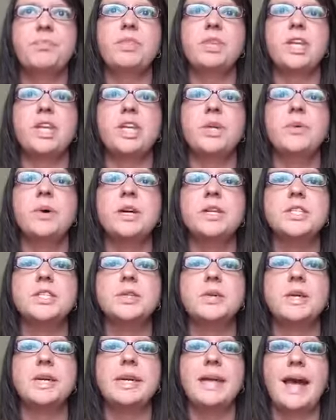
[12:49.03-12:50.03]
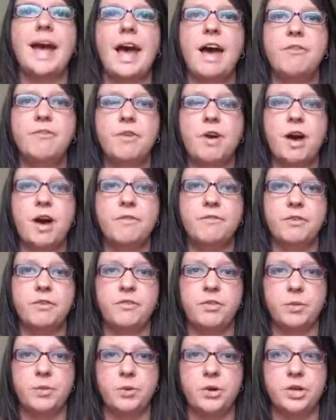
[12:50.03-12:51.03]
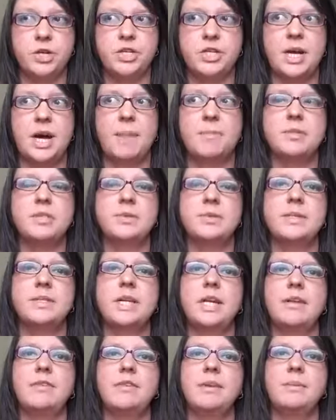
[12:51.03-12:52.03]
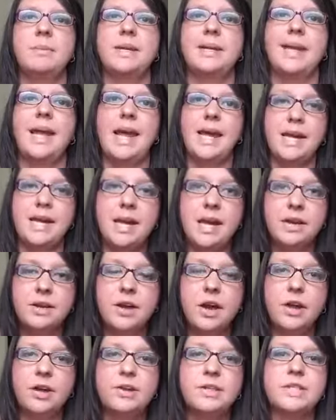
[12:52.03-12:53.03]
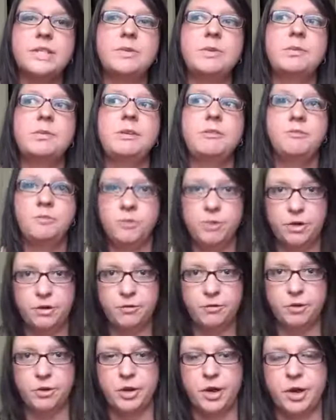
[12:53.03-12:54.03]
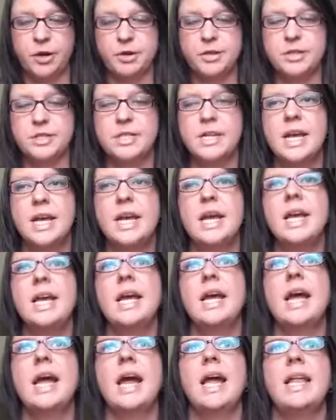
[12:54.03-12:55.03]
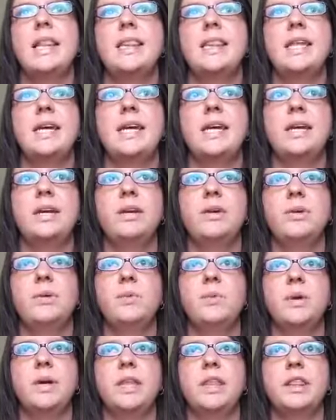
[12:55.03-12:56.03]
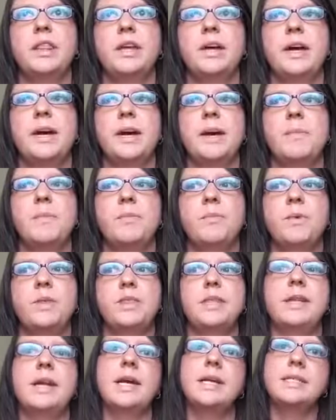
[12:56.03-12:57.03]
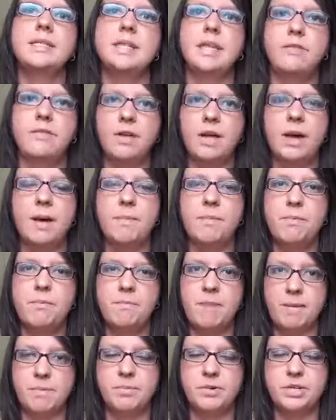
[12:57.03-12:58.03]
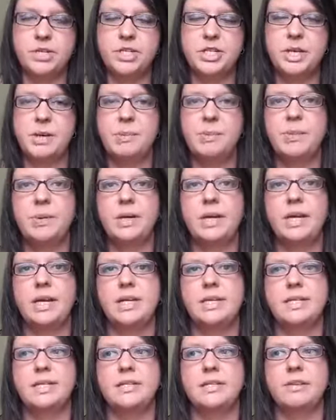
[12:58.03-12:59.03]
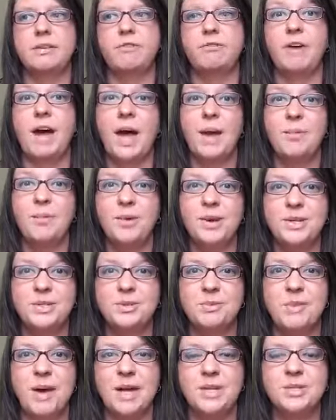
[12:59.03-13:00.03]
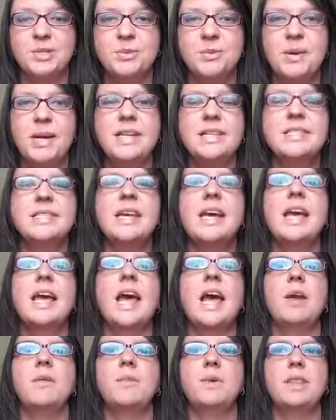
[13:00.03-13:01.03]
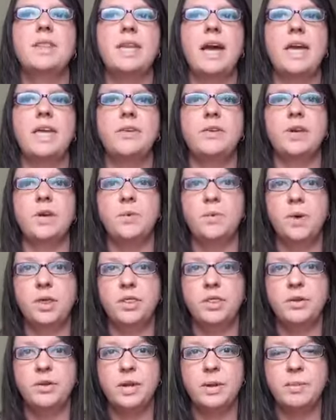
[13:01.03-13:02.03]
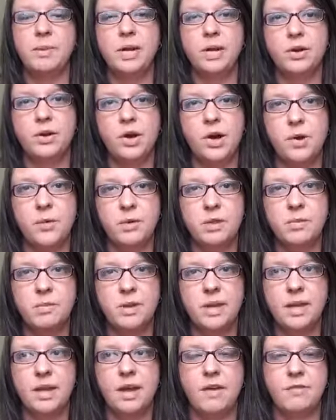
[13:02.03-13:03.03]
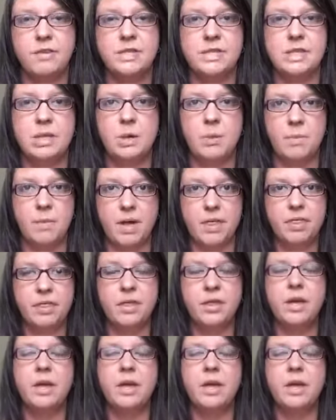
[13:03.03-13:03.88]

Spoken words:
You also get half off of the workshop. So instead of it being $88, it would be $44. And then with the next level up membership is the Vibraiser Mastermind. And with that, you get 1 30-minute call with me every single month.